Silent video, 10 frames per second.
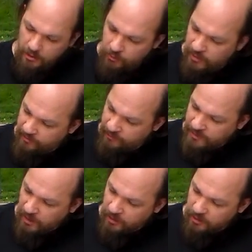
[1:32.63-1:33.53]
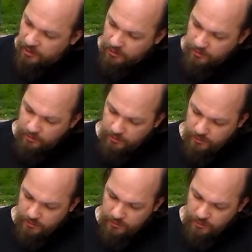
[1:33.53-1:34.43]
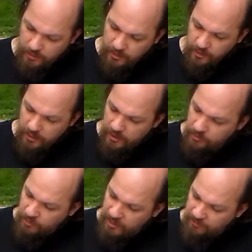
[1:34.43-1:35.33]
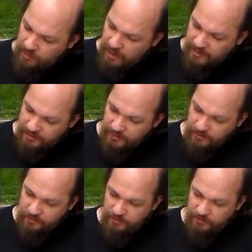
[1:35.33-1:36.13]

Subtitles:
and we have dark, and we have light.